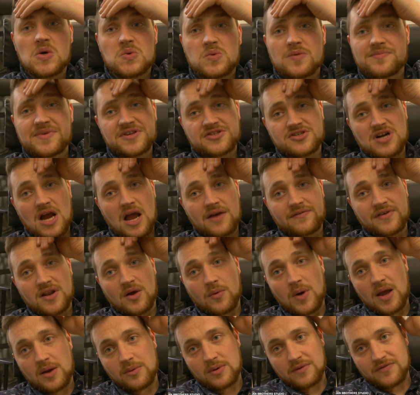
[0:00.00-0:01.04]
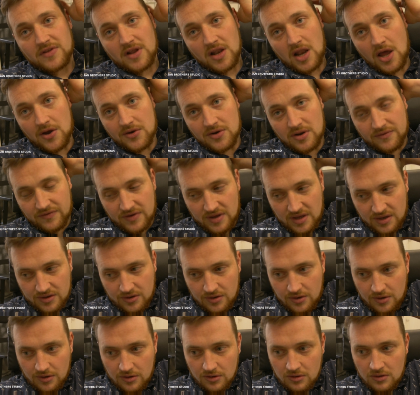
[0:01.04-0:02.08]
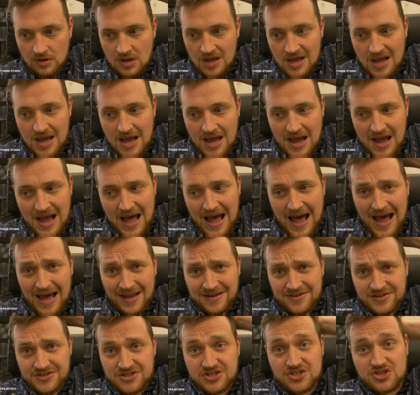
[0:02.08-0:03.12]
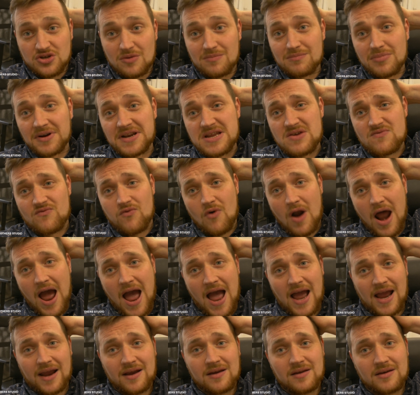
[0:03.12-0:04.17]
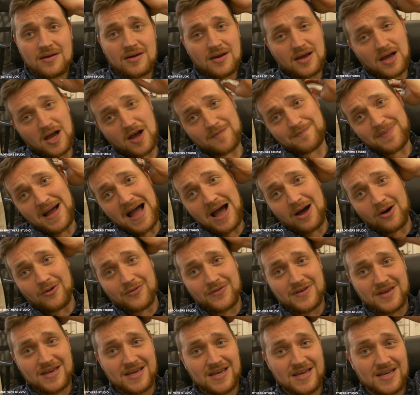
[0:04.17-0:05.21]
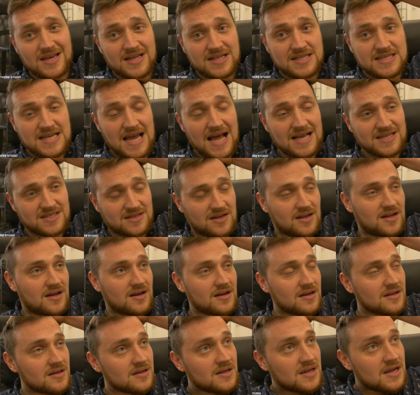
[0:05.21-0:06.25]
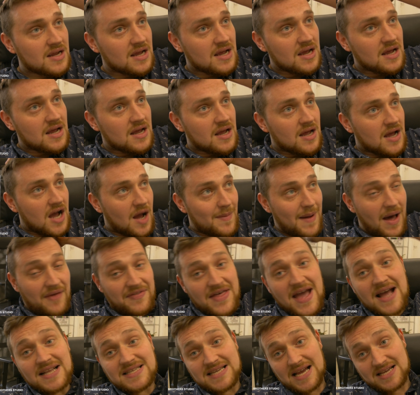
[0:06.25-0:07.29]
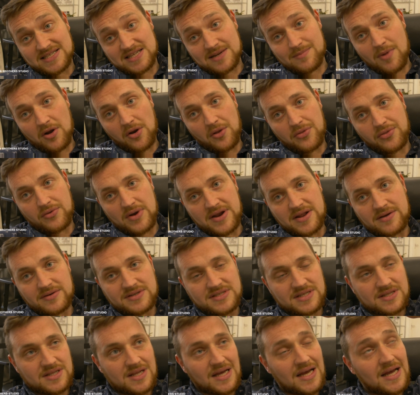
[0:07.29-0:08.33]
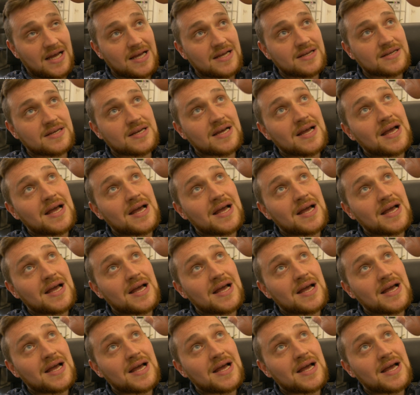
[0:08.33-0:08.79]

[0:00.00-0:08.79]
with me driving away with the loaner vehicle, and somebody rang about their Tesla Model 3 that was in there,